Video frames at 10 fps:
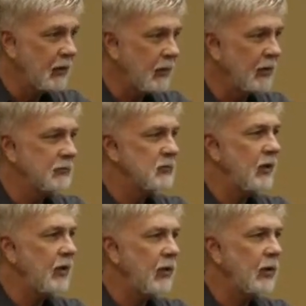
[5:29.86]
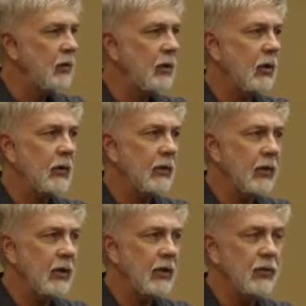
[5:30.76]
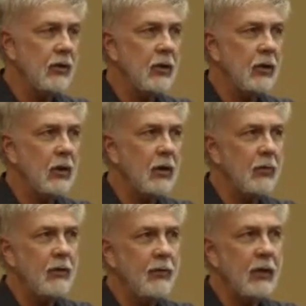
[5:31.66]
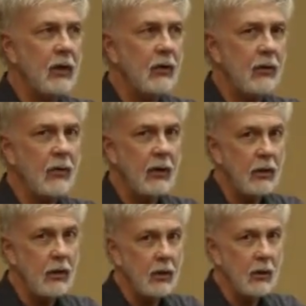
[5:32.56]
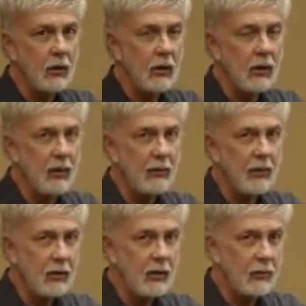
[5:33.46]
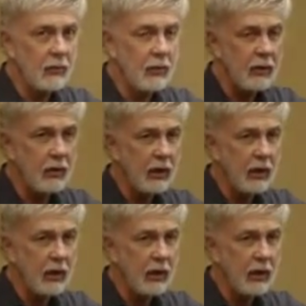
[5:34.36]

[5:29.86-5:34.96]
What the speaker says: Now, here are the things that have been found that can be effective in